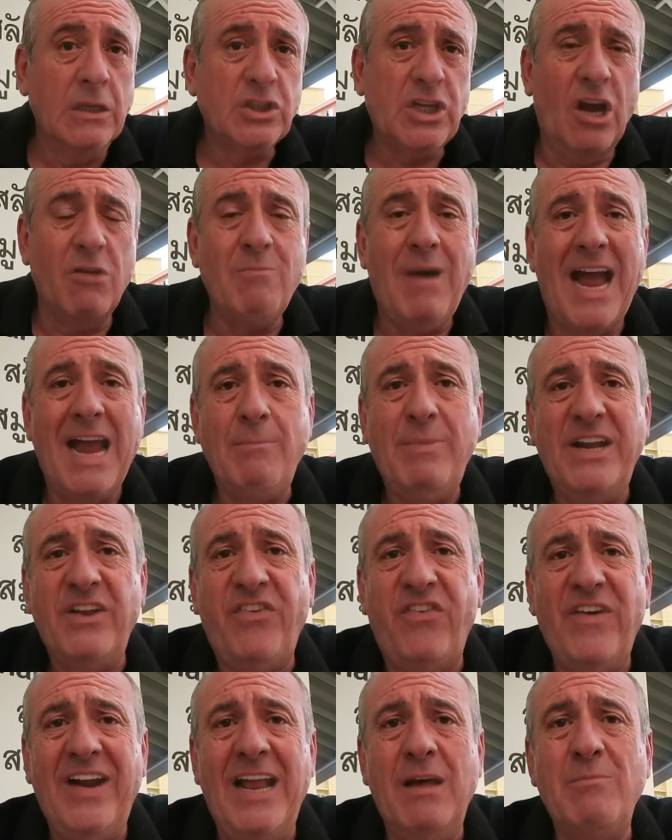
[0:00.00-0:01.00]
So maybe
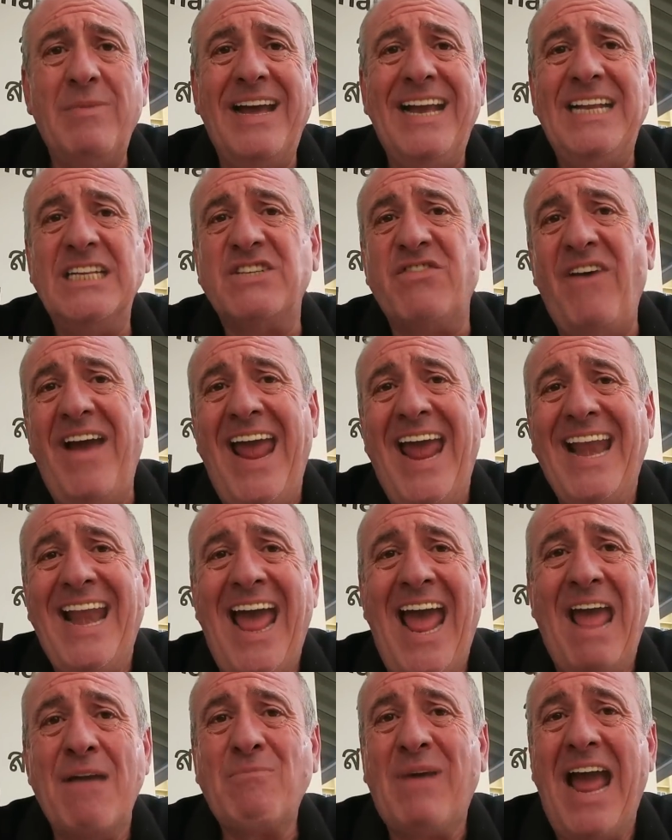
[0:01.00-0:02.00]
the Philippines,
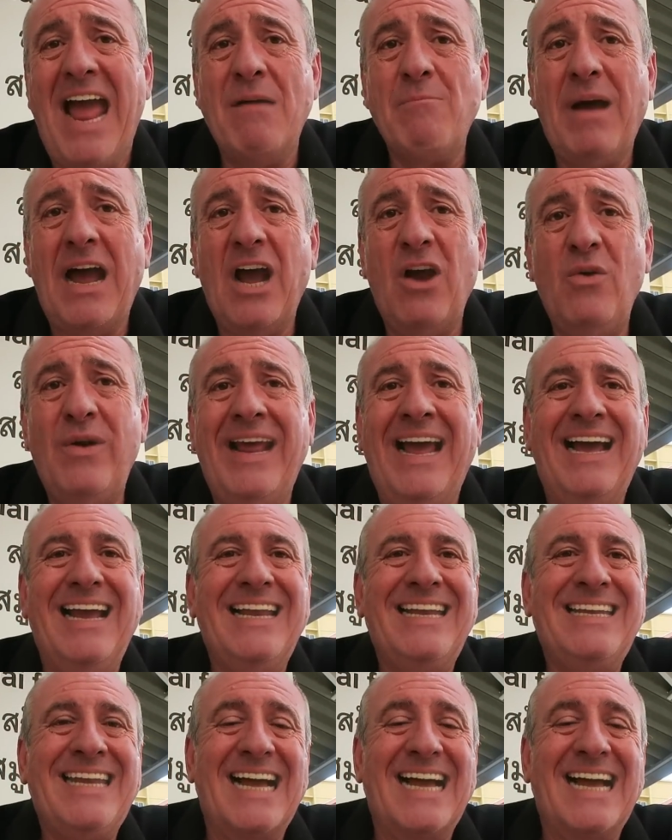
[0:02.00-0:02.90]
Vietnam, Cambodia,